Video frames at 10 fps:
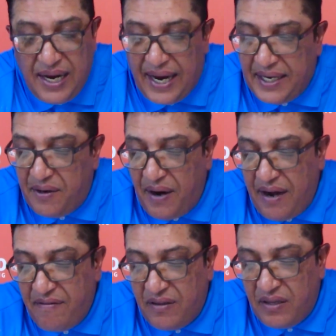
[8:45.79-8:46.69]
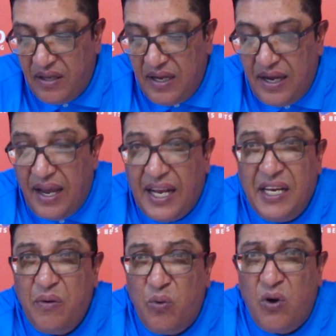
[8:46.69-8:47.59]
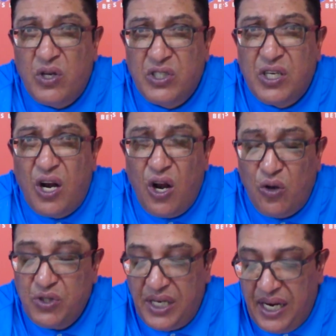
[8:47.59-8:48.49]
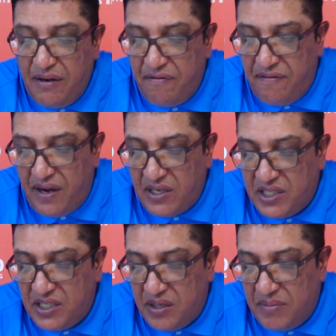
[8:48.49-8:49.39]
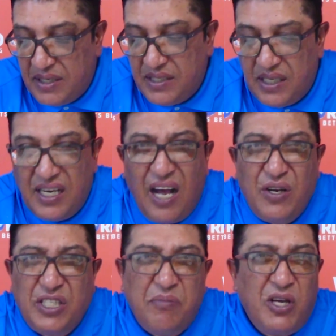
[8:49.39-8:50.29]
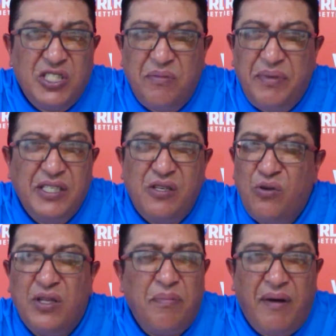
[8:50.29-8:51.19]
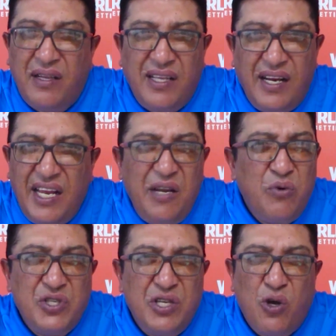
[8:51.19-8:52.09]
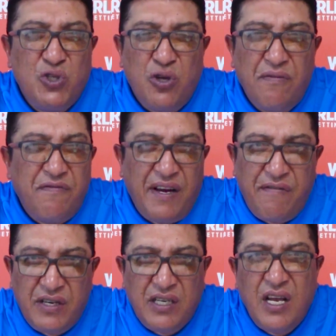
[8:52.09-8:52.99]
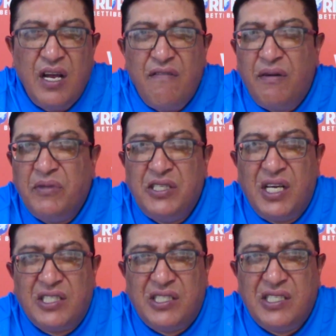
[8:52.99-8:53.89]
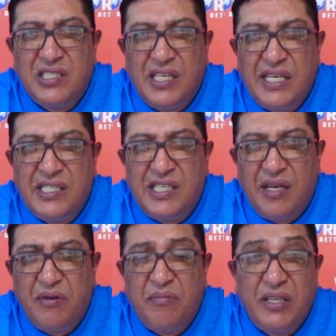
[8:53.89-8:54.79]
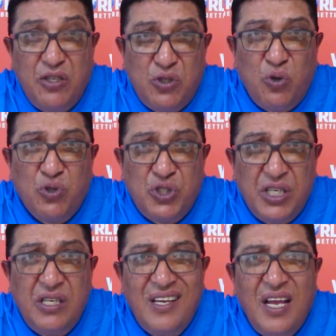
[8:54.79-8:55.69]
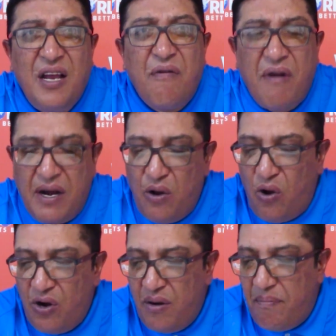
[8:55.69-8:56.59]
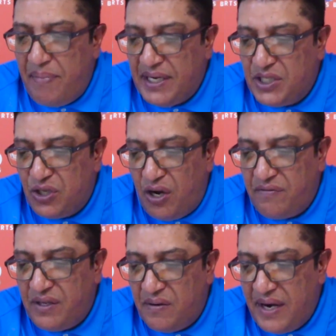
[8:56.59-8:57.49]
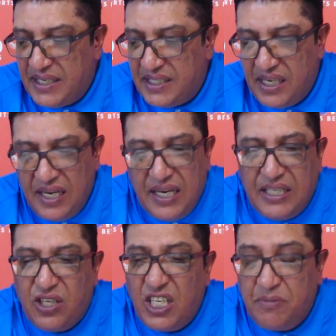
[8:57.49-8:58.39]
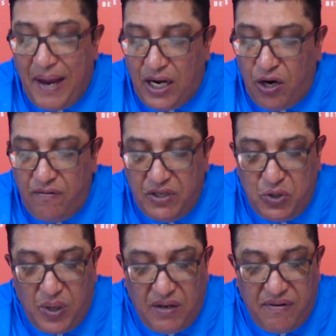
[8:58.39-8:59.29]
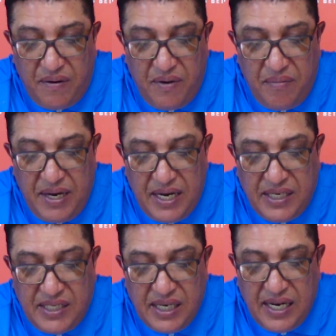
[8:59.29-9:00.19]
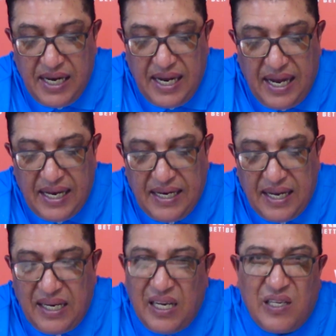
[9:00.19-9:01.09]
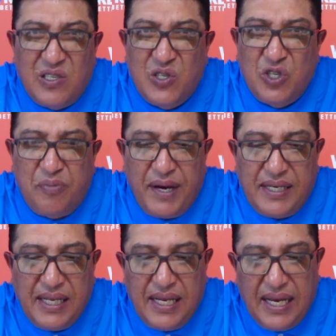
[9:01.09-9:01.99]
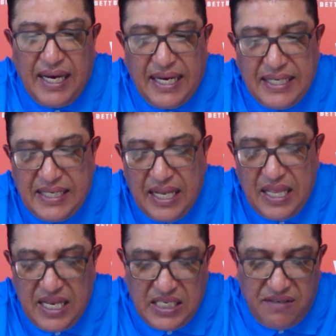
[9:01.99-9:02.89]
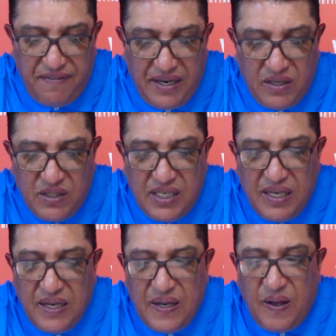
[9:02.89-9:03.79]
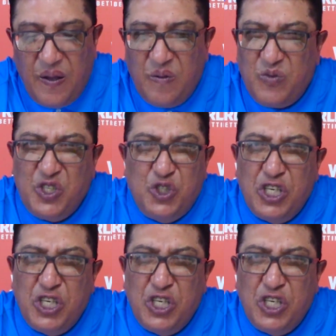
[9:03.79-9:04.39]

at Greyville, and he was closing in fast, but Gaudi's Masterpiece looked the part that day. He was the odds-on favorite from the Justin Snaith stable, but this horse did run on best of the rest. So he's back over 1,200 meters, and I suspect that against this field, there's